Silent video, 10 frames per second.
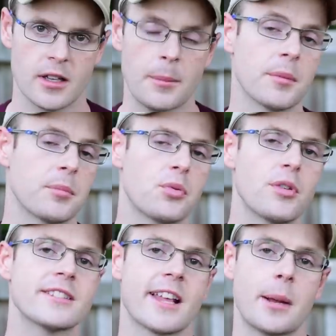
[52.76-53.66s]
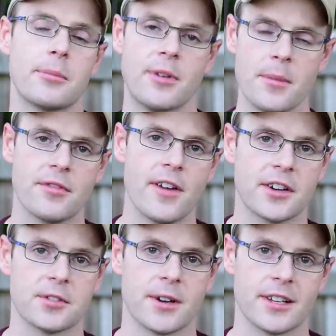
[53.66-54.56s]
coming pre-set up from the
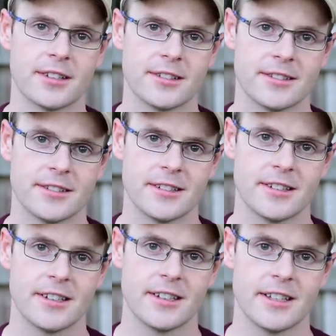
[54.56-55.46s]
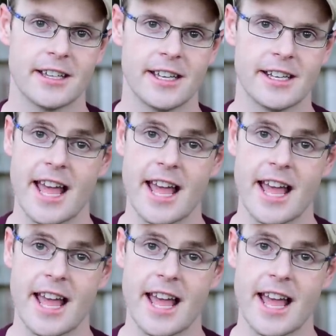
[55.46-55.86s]
factory in